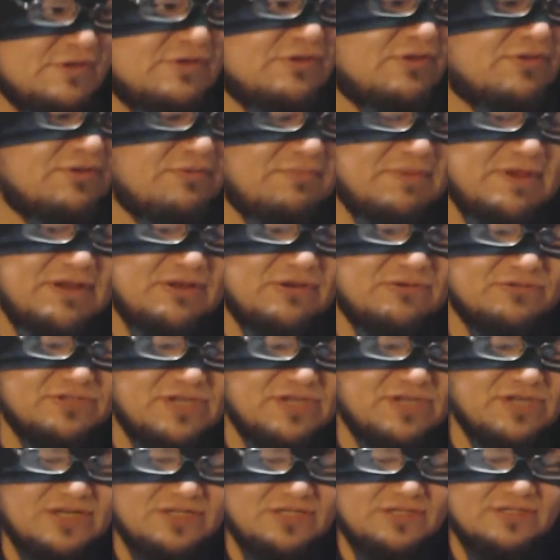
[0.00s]
there being no
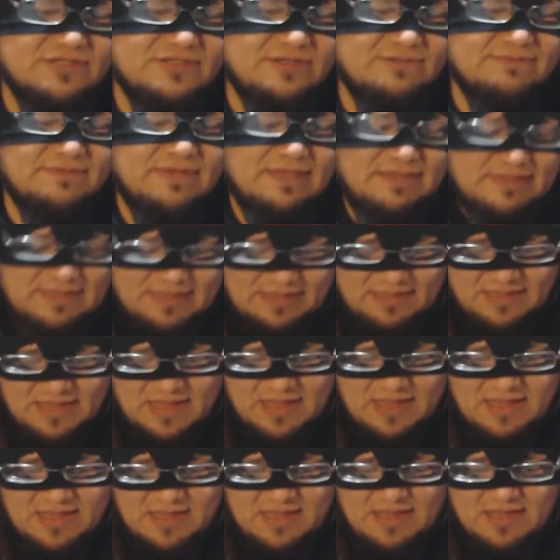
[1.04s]
change and stuff like that.
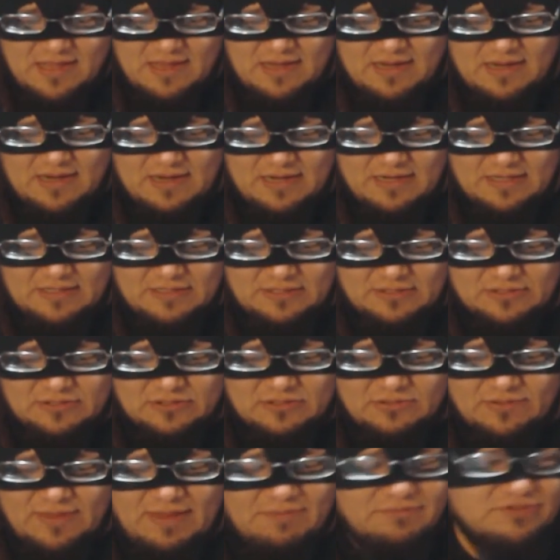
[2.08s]

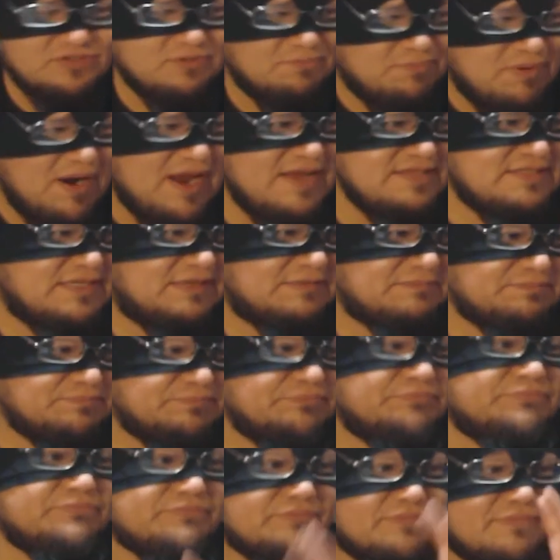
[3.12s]
So that was surprising.
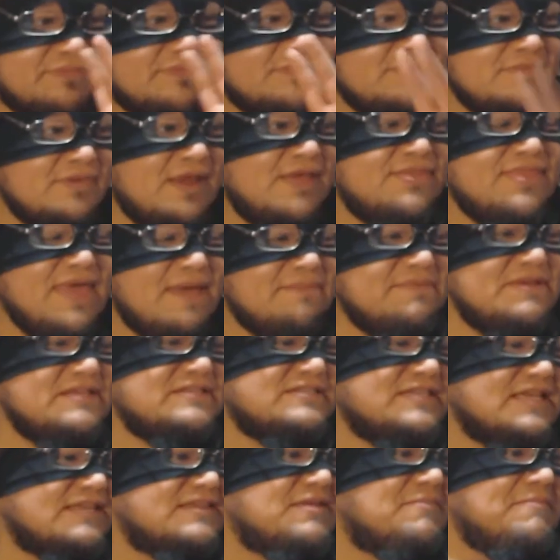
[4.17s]
That
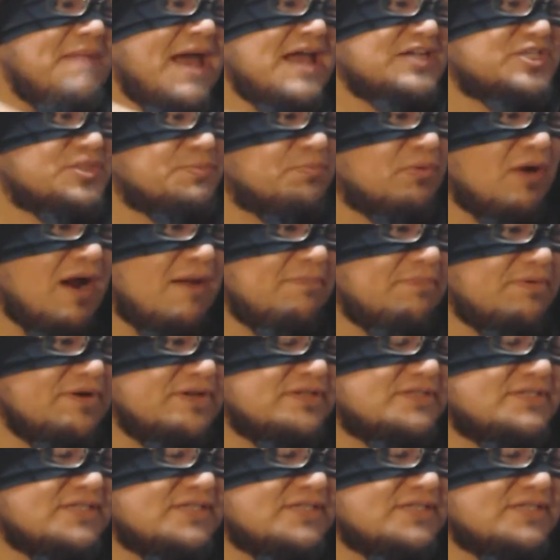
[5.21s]
being said, the match proper